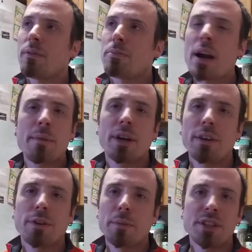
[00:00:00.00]
primary
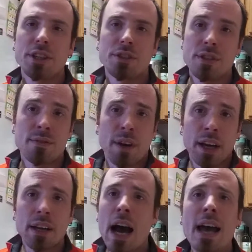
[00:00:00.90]
fermentation is
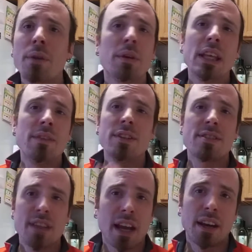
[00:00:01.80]
fine. I don't even
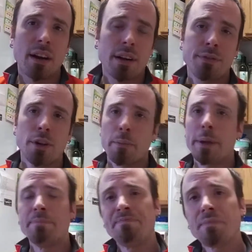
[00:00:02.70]
secondary
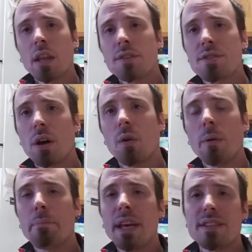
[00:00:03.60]
ferment.
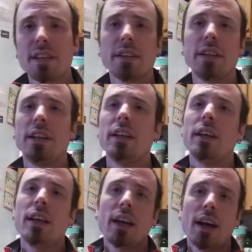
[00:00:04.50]
So basically,
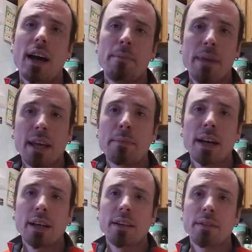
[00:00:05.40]
I make
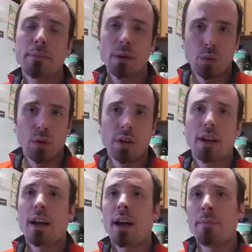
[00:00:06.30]
my wort,
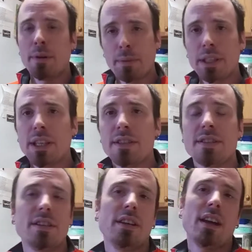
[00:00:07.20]
I put my
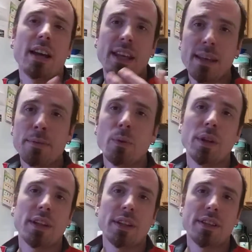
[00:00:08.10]
yeast in, I keep it
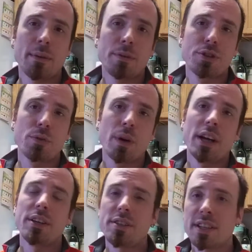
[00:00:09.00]
within the temperature
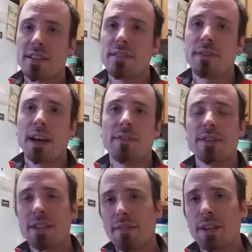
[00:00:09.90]
range, 65 to
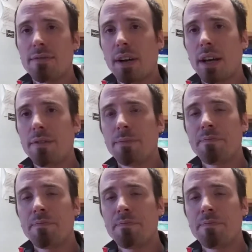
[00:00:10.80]
75,